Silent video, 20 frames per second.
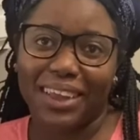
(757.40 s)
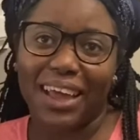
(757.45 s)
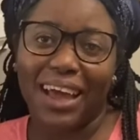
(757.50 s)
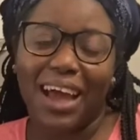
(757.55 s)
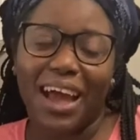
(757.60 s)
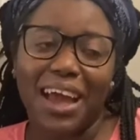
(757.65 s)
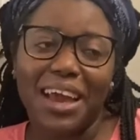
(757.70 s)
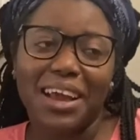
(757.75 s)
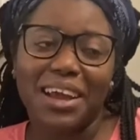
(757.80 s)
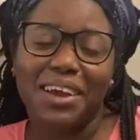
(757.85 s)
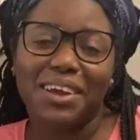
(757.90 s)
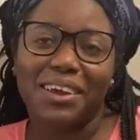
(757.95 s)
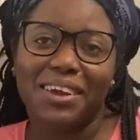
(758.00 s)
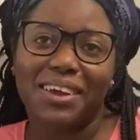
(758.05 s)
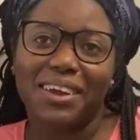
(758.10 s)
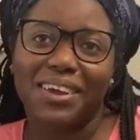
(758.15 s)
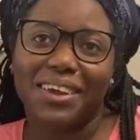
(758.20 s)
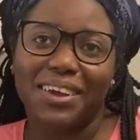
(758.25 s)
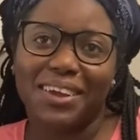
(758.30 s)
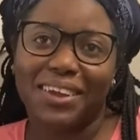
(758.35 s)
just had to make
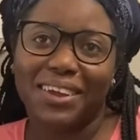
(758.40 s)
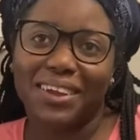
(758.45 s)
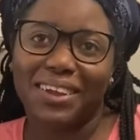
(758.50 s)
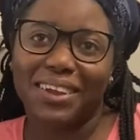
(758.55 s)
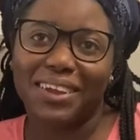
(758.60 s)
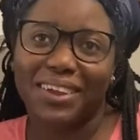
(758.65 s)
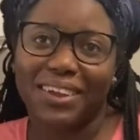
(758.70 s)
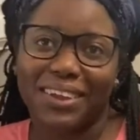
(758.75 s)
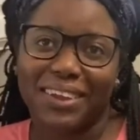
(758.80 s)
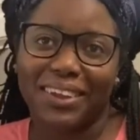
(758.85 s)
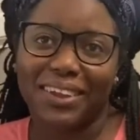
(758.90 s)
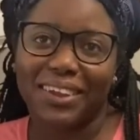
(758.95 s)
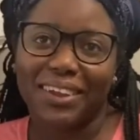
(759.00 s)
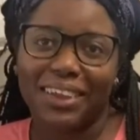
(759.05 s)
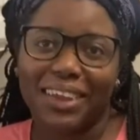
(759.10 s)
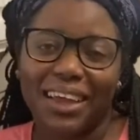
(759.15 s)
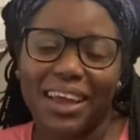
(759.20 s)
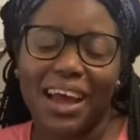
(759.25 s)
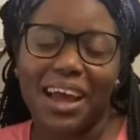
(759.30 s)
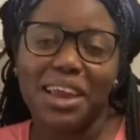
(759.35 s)
it till tomorrow.
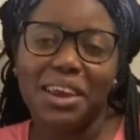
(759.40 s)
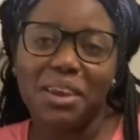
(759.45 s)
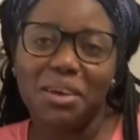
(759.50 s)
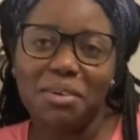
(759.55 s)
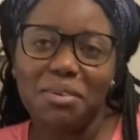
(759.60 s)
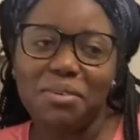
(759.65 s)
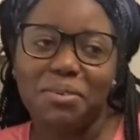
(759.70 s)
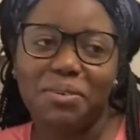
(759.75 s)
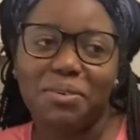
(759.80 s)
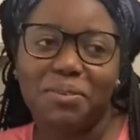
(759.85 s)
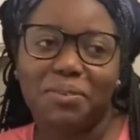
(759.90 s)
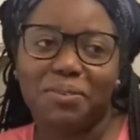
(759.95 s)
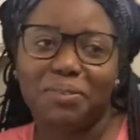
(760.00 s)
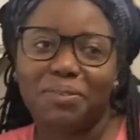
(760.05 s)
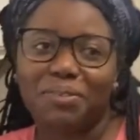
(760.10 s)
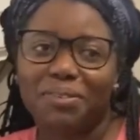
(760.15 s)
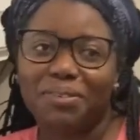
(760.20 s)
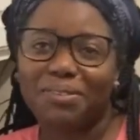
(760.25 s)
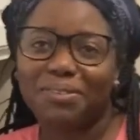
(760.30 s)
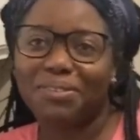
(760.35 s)
I know.
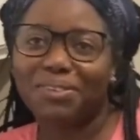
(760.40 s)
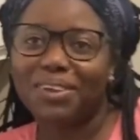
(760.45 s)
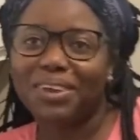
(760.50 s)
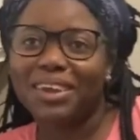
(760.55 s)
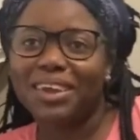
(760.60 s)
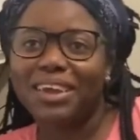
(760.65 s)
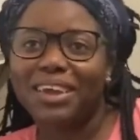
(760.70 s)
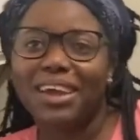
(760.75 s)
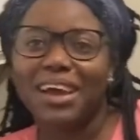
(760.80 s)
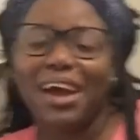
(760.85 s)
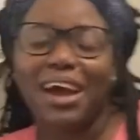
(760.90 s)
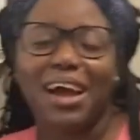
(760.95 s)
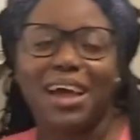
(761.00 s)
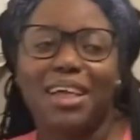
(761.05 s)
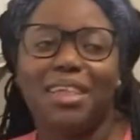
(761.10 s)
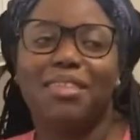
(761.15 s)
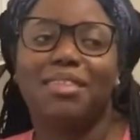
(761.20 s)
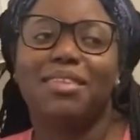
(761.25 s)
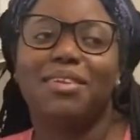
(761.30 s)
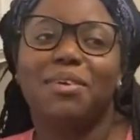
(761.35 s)

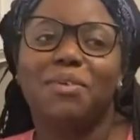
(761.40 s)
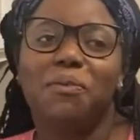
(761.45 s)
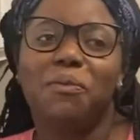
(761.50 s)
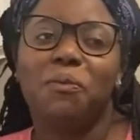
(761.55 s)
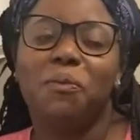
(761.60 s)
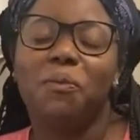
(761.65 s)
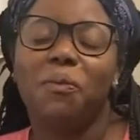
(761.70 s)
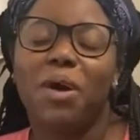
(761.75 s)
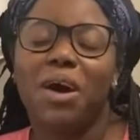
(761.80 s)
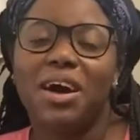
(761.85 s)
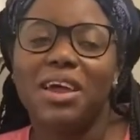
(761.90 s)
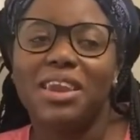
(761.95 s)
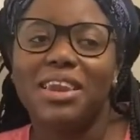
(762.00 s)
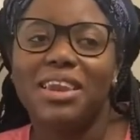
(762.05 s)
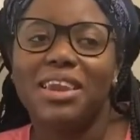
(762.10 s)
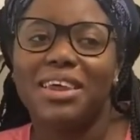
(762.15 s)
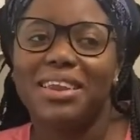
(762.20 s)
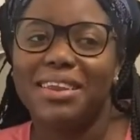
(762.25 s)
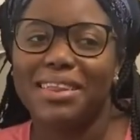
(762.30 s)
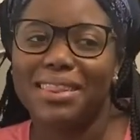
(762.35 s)
Guys, one
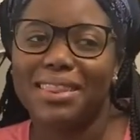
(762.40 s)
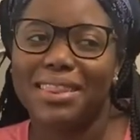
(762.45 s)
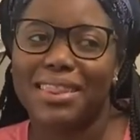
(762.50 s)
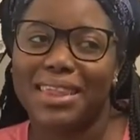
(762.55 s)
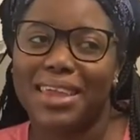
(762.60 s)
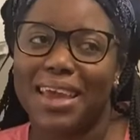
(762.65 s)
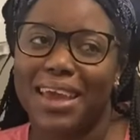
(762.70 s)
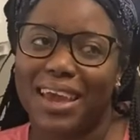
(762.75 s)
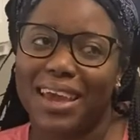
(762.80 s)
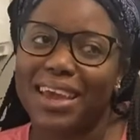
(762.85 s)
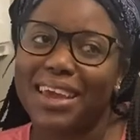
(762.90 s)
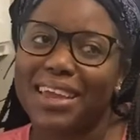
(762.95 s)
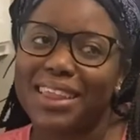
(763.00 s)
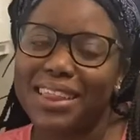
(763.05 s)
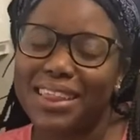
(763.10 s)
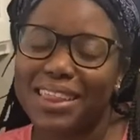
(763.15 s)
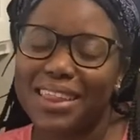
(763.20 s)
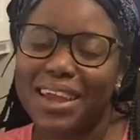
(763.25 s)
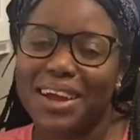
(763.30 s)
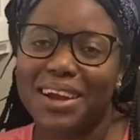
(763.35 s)
little snack.
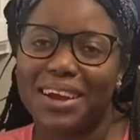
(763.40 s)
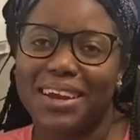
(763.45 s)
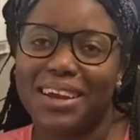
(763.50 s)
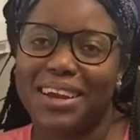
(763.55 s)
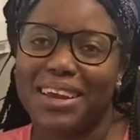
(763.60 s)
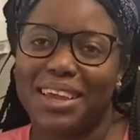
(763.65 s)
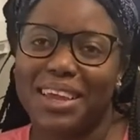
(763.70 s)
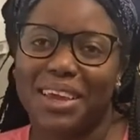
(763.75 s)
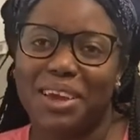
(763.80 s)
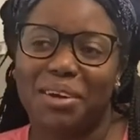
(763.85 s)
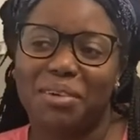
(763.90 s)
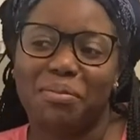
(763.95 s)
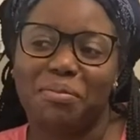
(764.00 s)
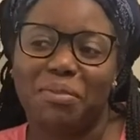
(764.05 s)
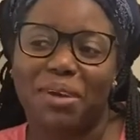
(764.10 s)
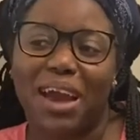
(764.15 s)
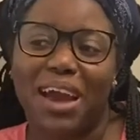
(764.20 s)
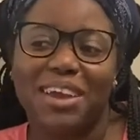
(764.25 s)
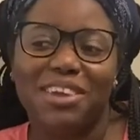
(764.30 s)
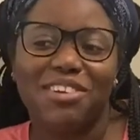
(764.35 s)
It's not going to kill
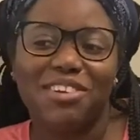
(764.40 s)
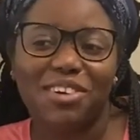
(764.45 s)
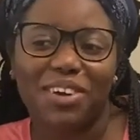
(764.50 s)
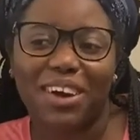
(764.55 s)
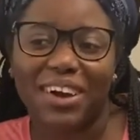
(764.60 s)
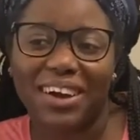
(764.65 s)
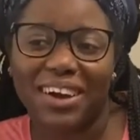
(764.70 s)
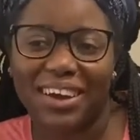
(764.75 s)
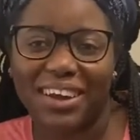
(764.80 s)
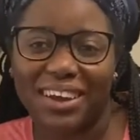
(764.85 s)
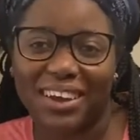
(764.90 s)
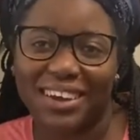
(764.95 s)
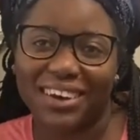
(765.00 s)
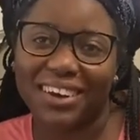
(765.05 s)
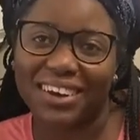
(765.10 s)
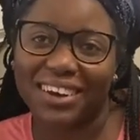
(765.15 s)
me. I tried.